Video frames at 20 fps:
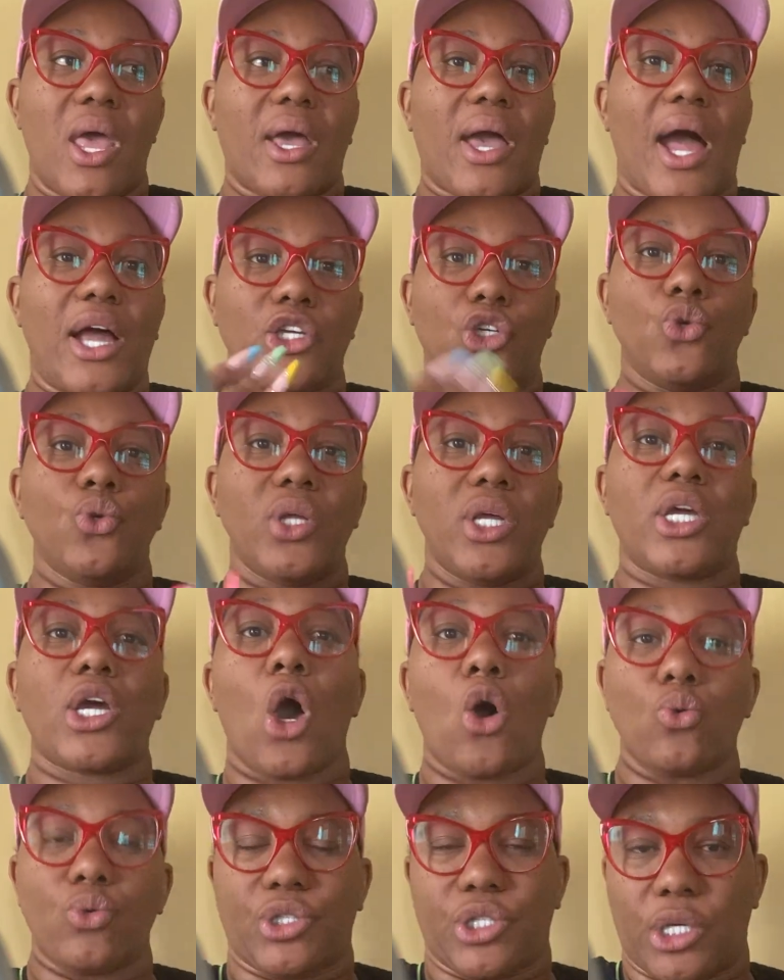Guys, you need
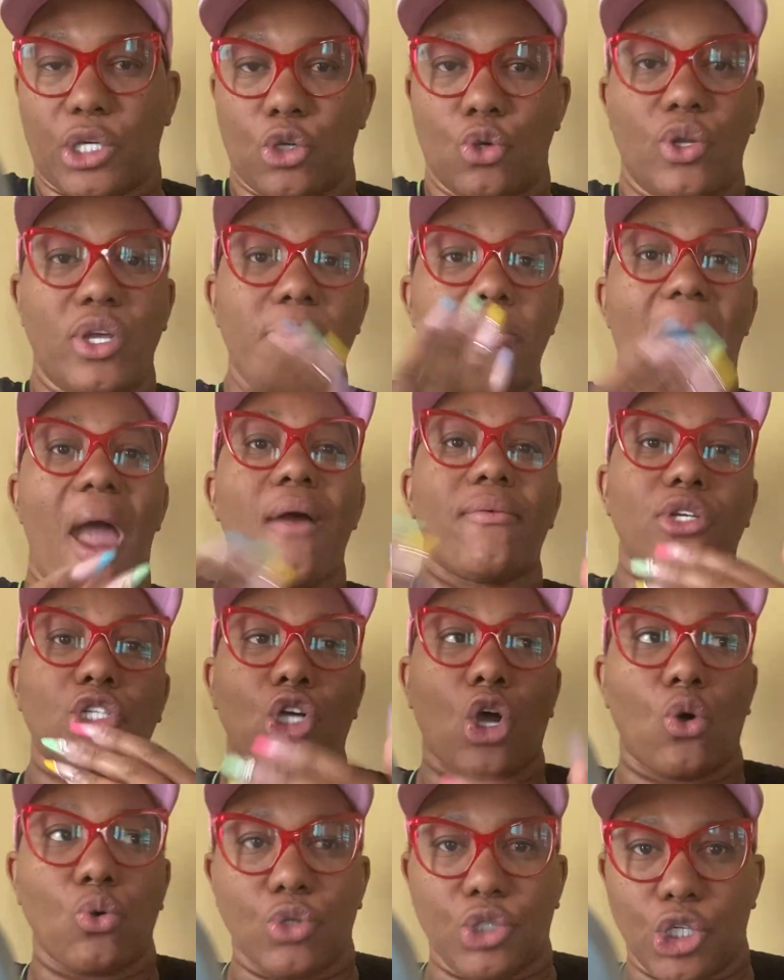coaching. You need marriage
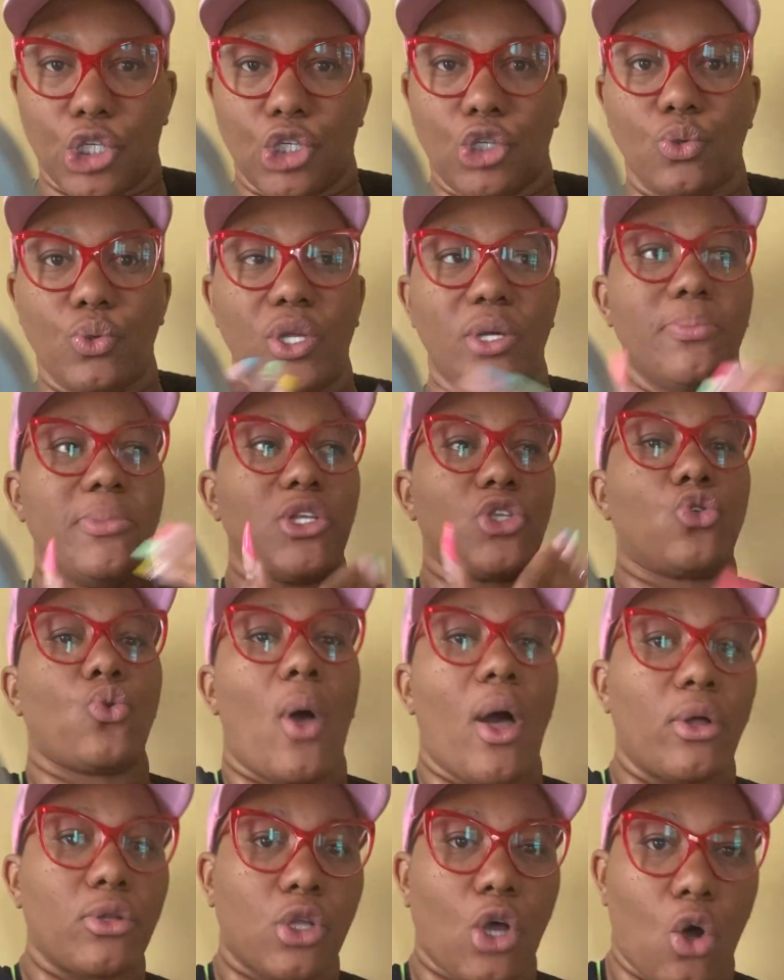coaching. You need mental
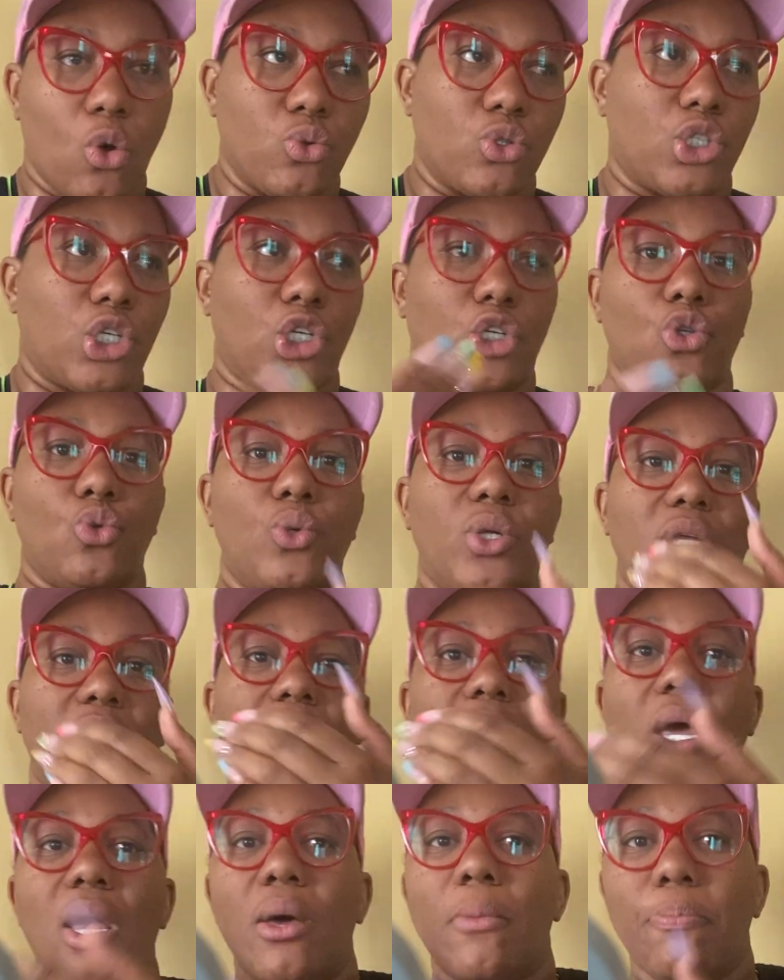health coaching. You
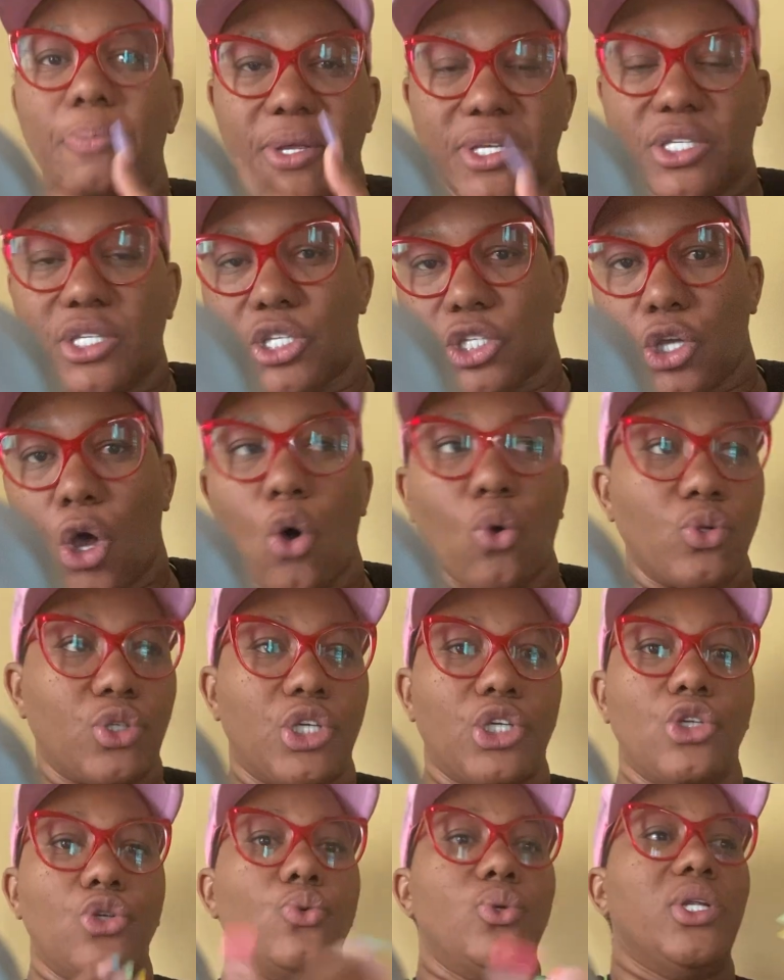need business
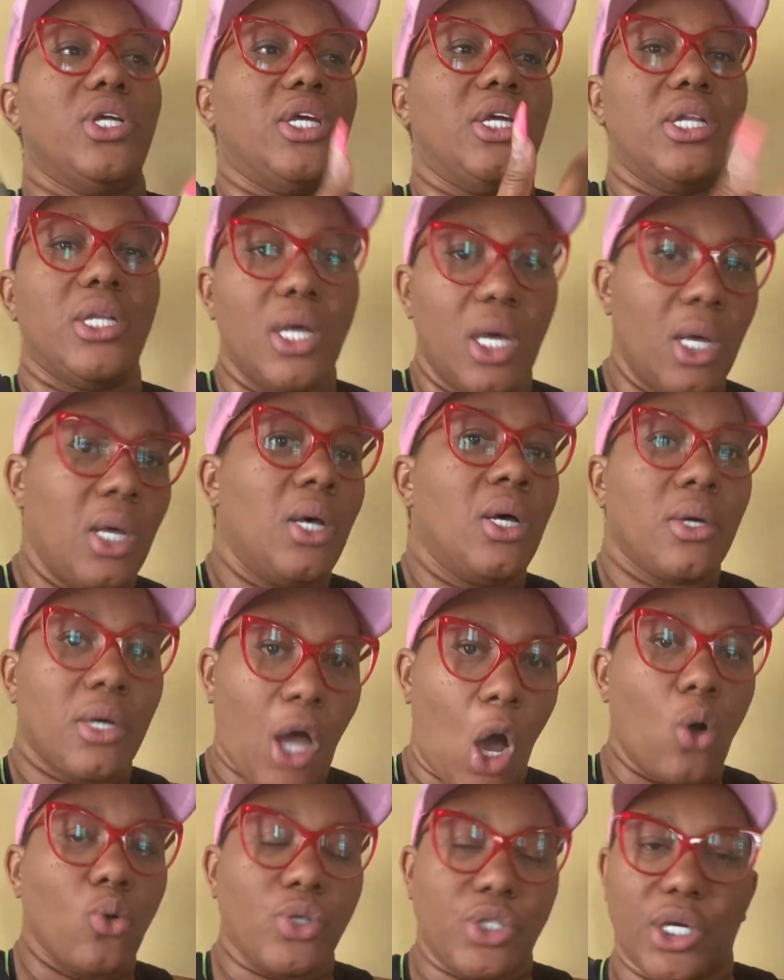coaching. You need
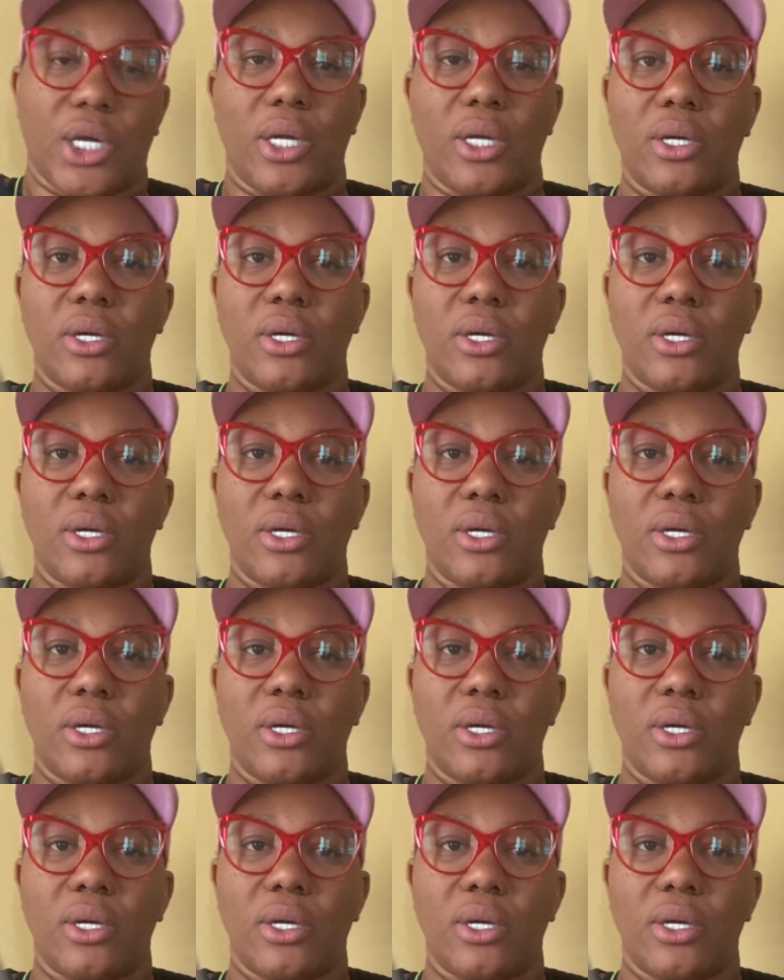coaching.